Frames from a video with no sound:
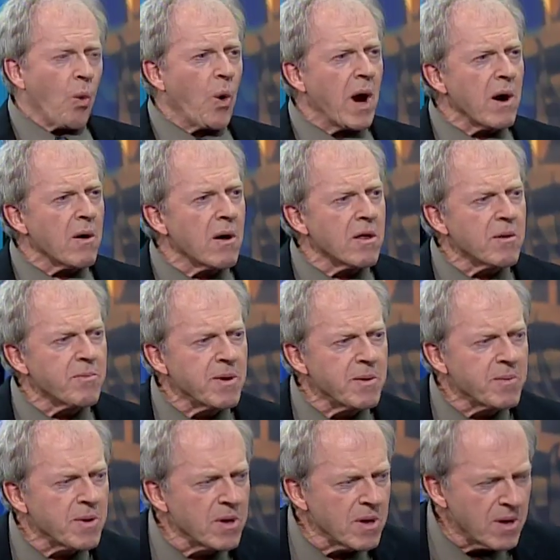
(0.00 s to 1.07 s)
Where are the
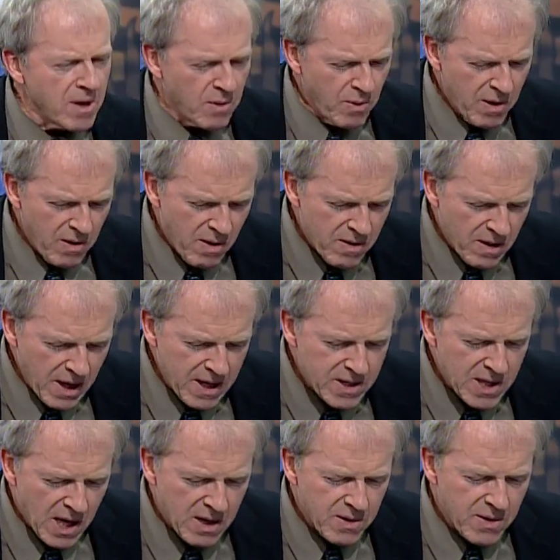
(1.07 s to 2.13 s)
people, where are early
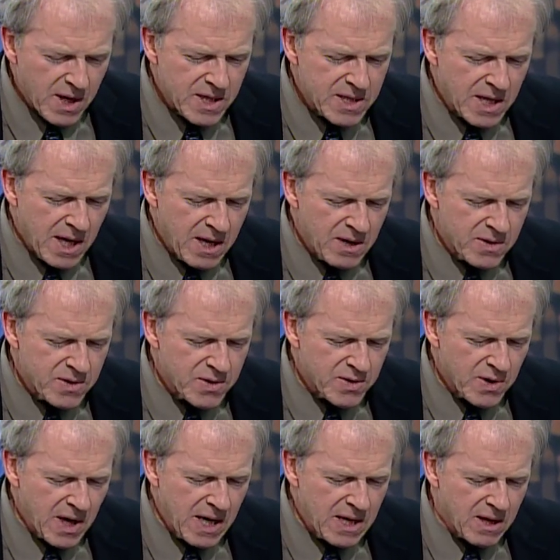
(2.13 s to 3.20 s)
childhood educators
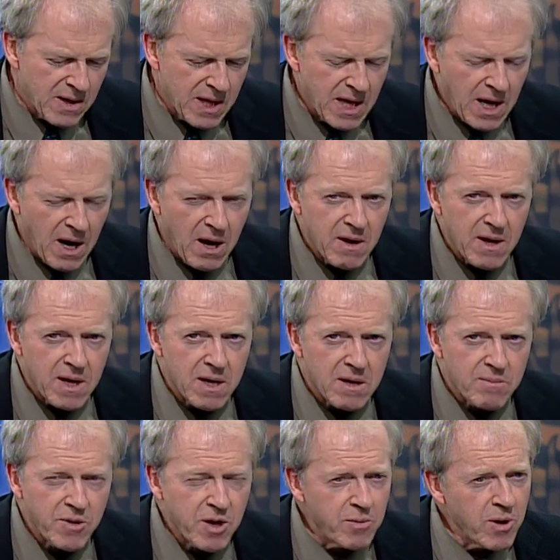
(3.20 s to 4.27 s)
trained? Are they
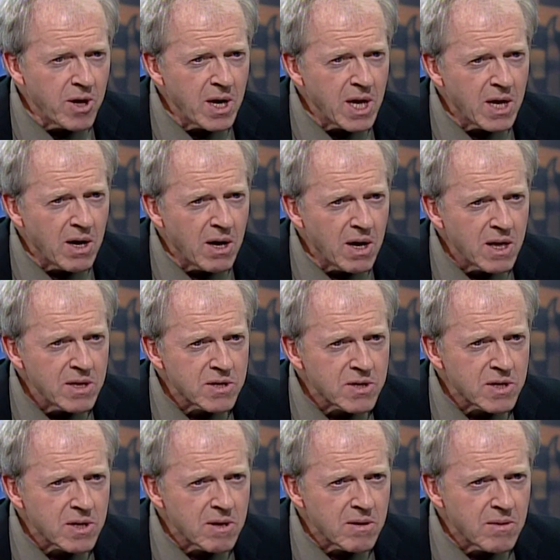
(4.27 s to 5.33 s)
community
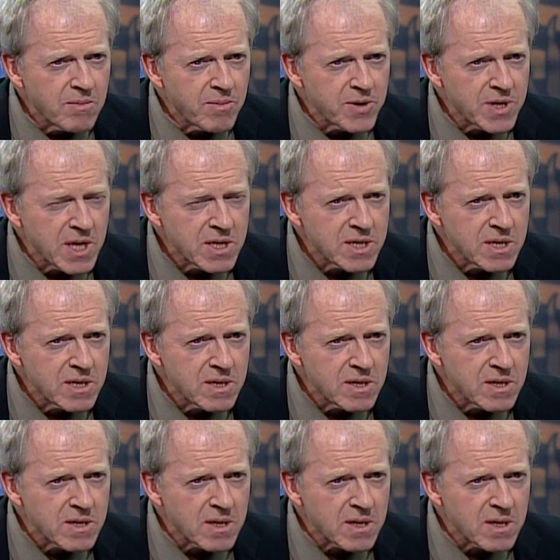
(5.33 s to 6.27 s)
college positions,